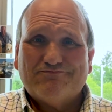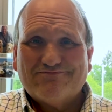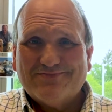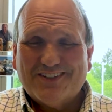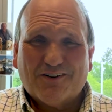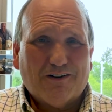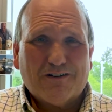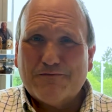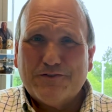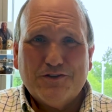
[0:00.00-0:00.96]
there
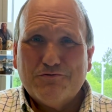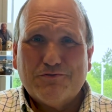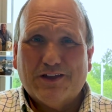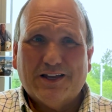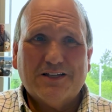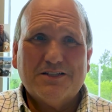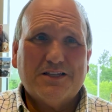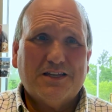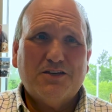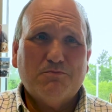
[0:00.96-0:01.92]
are a few things
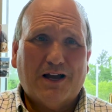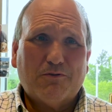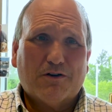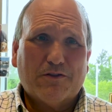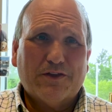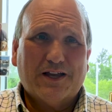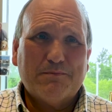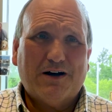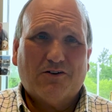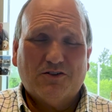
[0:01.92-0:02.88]
that you might want to think
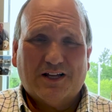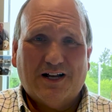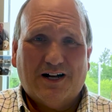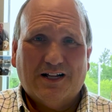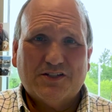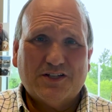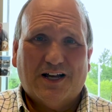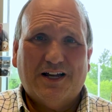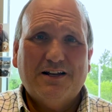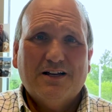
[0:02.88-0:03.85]
about on the con
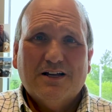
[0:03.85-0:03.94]
side.